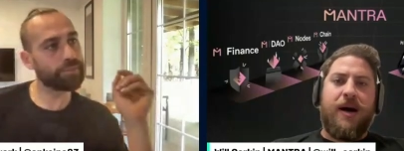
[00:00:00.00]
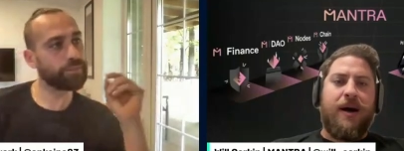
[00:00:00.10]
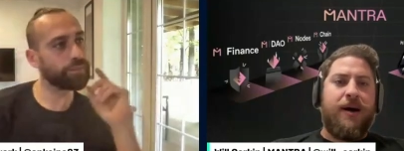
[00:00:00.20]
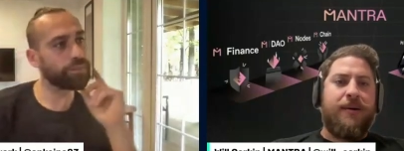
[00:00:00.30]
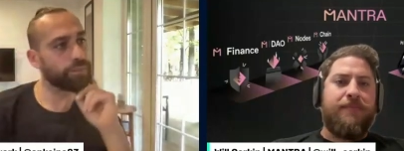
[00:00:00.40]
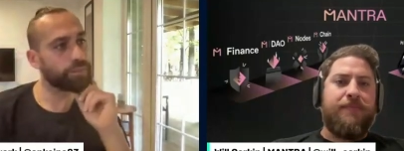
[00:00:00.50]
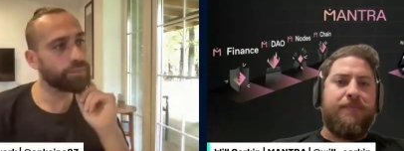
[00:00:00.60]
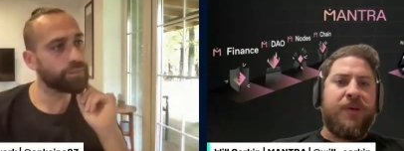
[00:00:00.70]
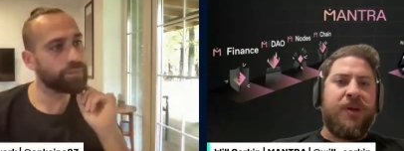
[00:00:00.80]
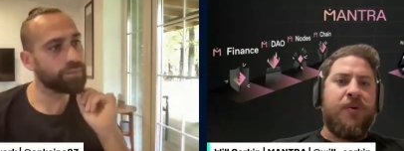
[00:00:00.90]
Speaker 1: Um,
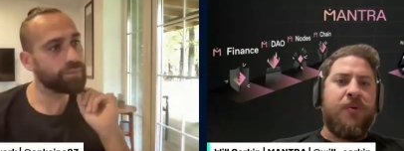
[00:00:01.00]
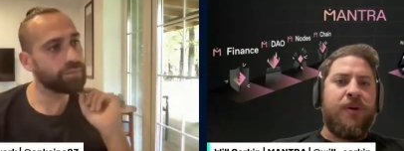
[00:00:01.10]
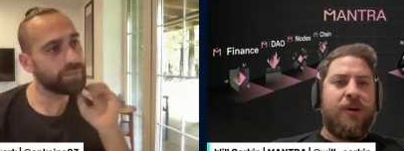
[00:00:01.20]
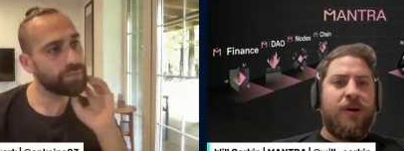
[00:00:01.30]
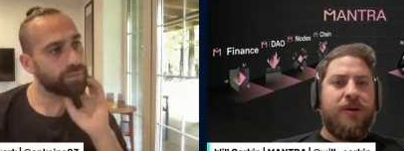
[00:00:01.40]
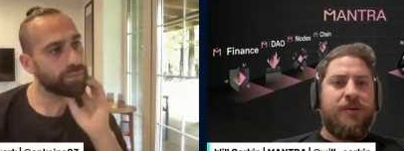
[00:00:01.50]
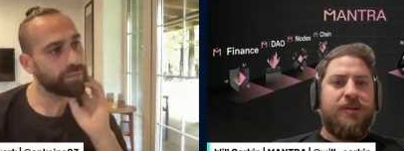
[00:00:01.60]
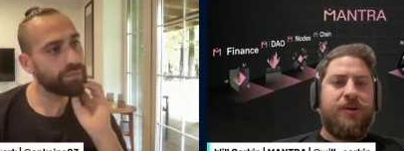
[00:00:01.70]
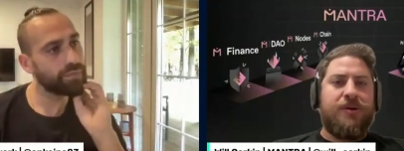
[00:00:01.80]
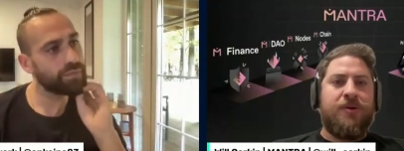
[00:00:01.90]
you know, we'll look
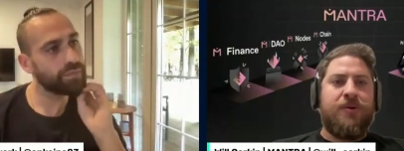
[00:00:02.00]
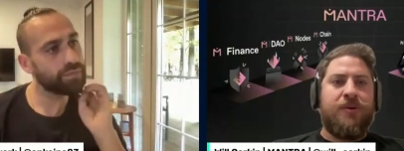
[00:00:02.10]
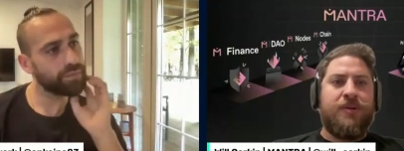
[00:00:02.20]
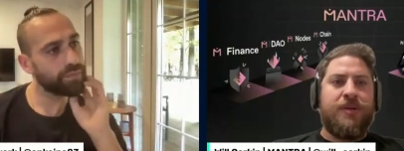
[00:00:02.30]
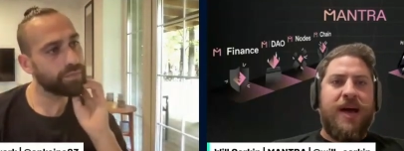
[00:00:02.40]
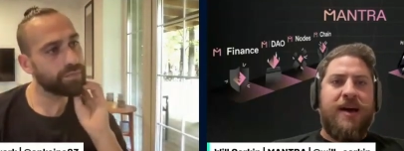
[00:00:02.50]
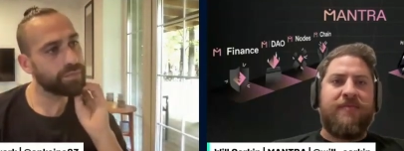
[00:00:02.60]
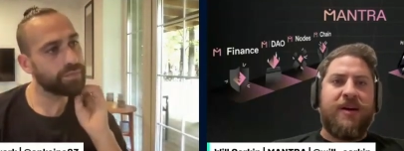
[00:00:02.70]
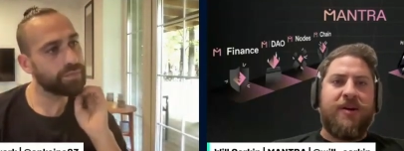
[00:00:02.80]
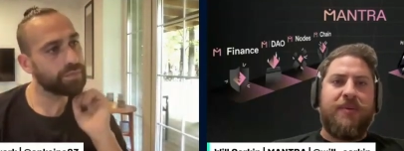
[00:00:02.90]
to to have
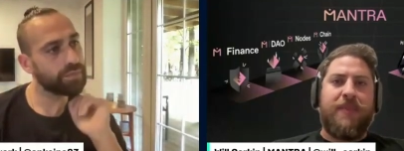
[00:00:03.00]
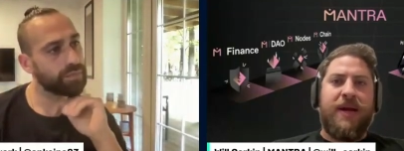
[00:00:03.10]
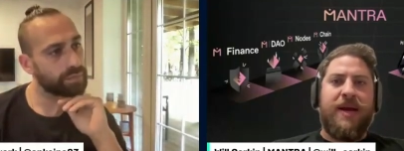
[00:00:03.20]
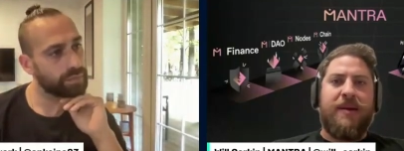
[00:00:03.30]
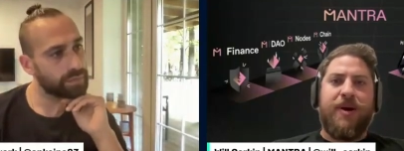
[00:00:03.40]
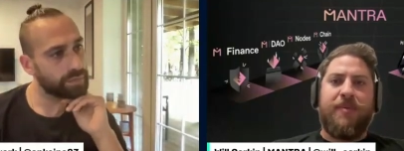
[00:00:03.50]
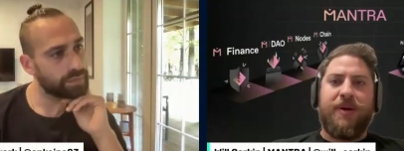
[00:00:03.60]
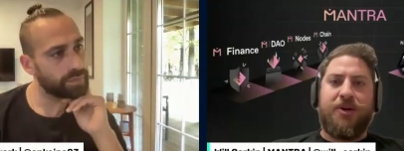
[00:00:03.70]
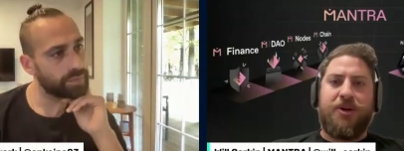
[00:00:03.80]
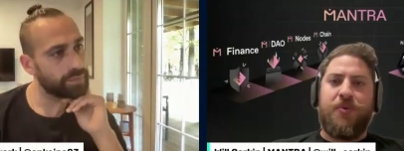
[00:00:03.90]
that go to mainnet
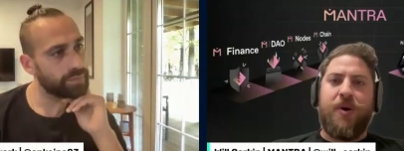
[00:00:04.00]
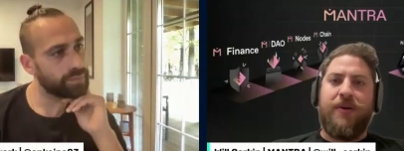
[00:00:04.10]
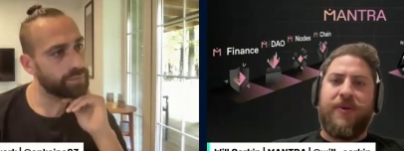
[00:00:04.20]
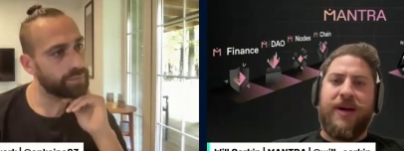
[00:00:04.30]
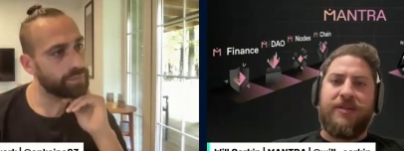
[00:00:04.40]
probably Q1 of